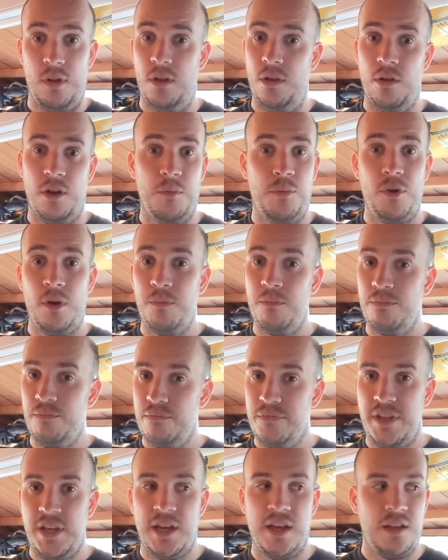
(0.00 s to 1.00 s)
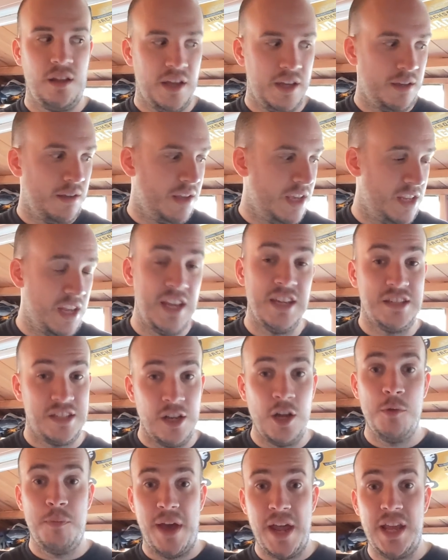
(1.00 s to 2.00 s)
Not a problem. Yeah, like it's
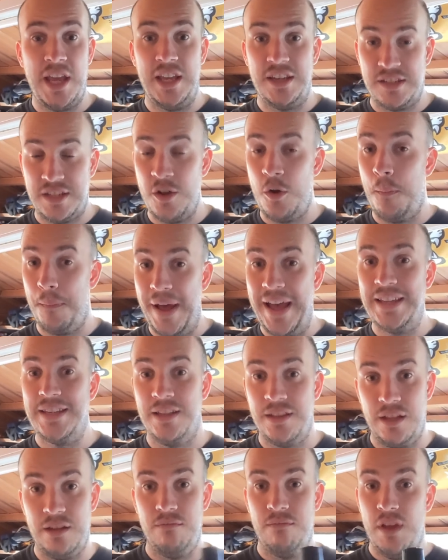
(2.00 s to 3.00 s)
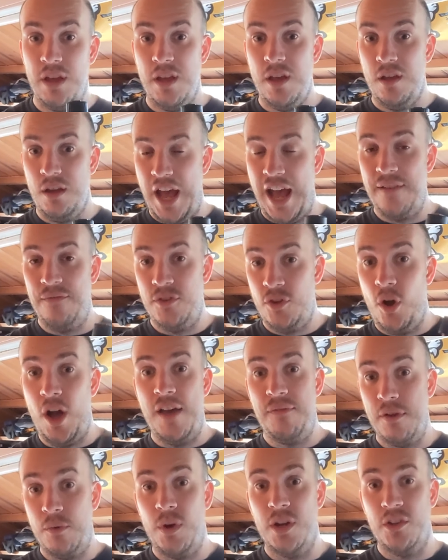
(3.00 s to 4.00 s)
still better. It's still better than not
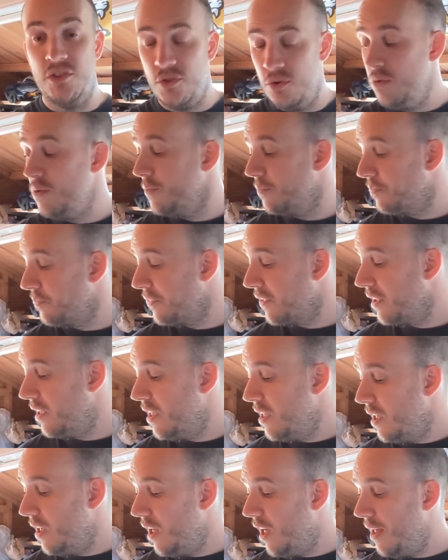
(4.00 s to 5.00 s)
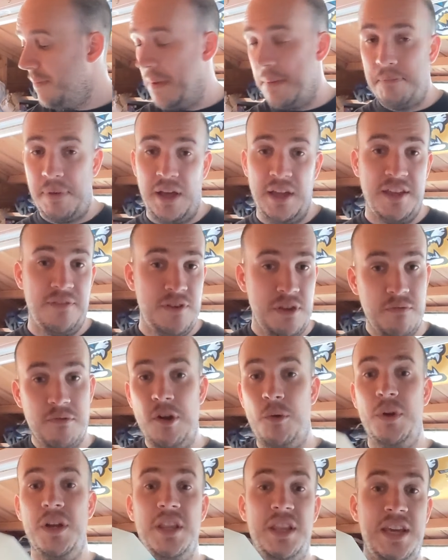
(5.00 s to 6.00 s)
having one at all. But if you've
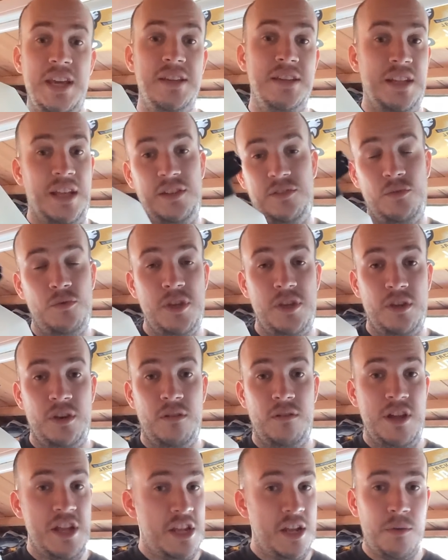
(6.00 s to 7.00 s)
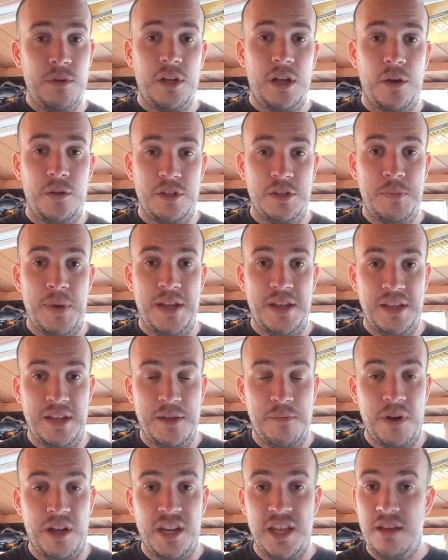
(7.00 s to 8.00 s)
got one of these and that's all you got, and you don't want to go and spend
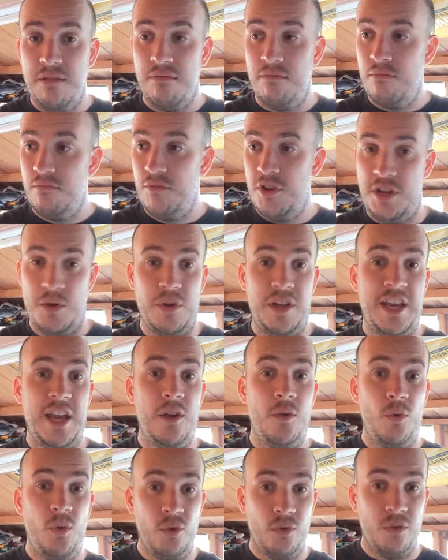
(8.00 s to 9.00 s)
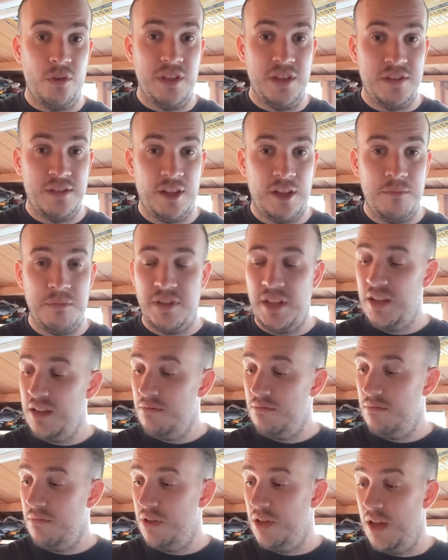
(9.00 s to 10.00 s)
any money, you don't want to get an order at this time of
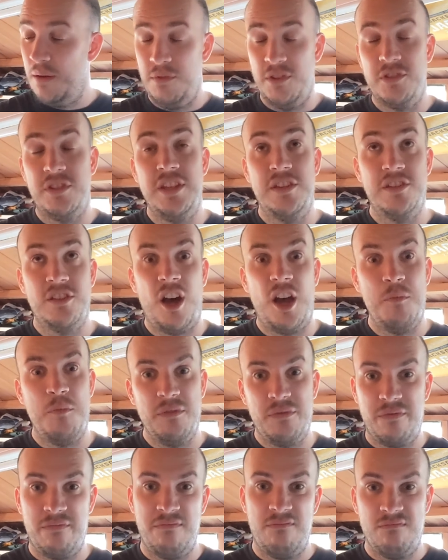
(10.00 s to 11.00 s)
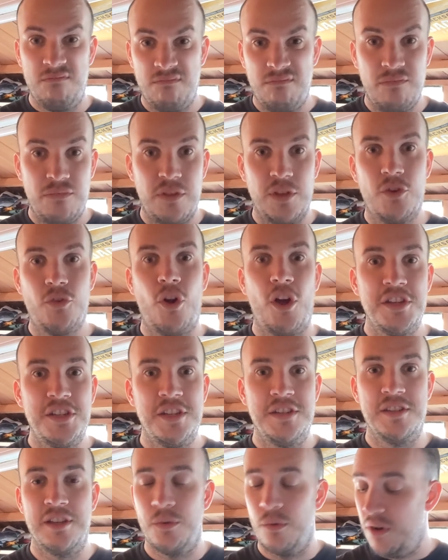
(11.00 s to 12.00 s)
day, this time of
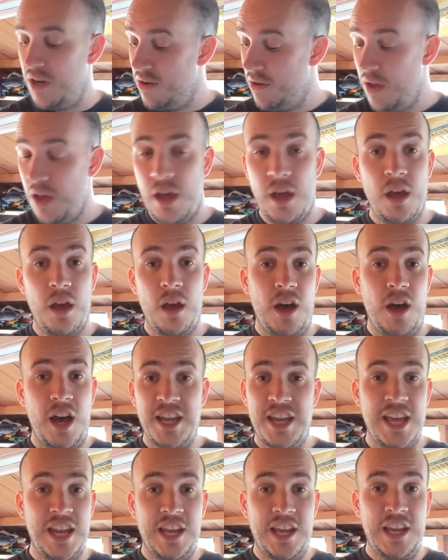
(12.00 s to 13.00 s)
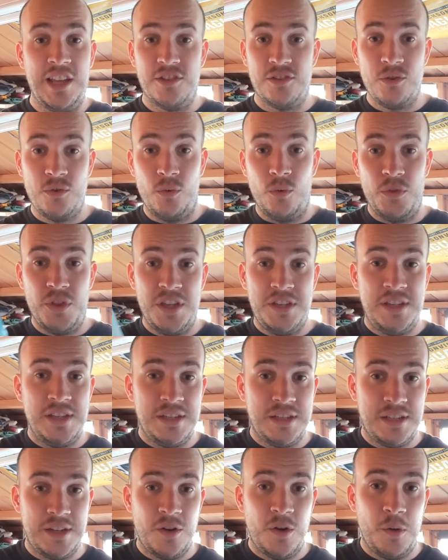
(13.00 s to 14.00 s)
crisis that we're in, I get it, it's cool. This
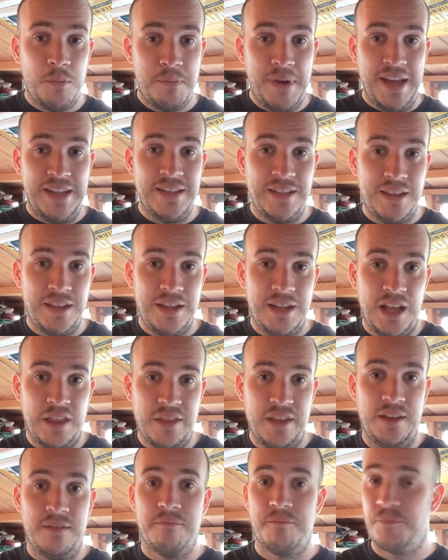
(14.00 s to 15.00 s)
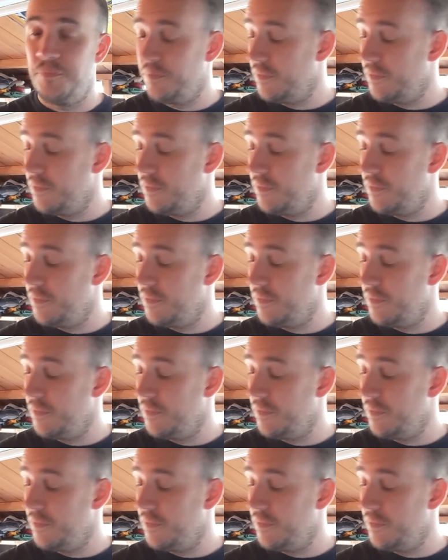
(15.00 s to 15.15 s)
is still better than nothing.